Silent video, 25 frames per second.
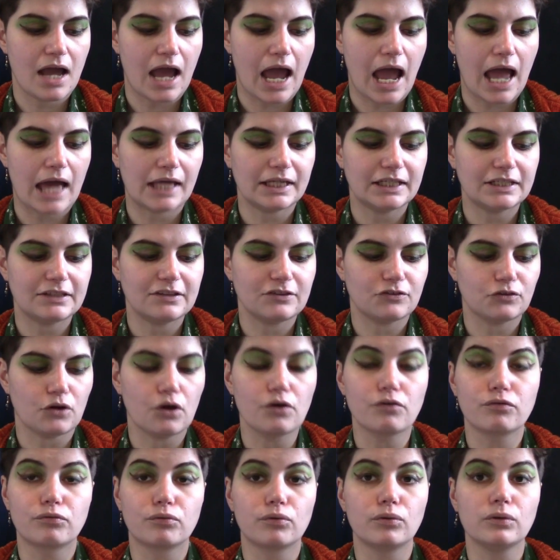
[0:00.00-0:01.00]
and it is
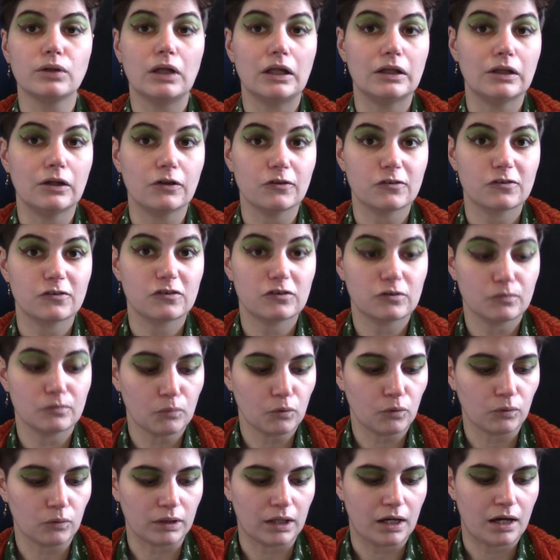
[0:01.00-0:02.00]
overall a lot
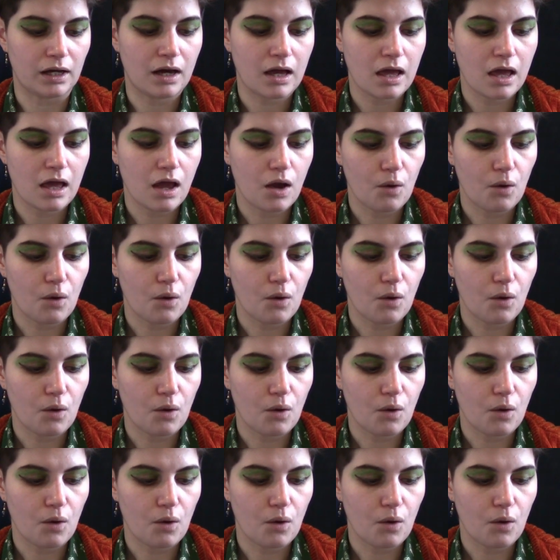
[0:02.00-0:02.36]
smaller,